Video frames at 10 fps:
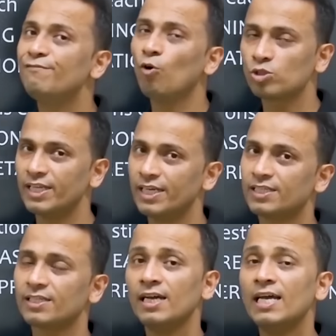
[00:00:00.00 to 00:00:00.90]
4
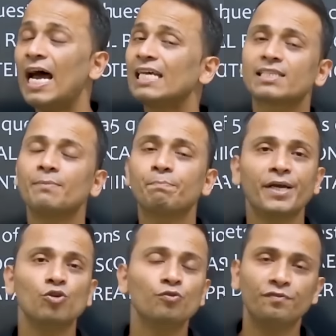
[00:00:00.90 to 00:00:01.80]
sets as
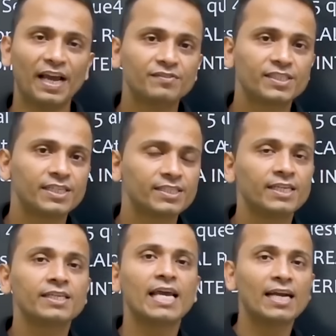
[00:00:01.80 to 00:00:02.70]
compared to 5 sets
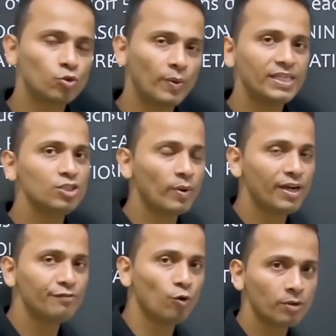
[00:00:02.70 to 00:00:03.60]
in CAT
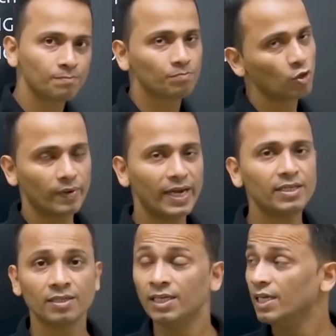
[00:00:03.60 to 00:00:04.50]
2024, right?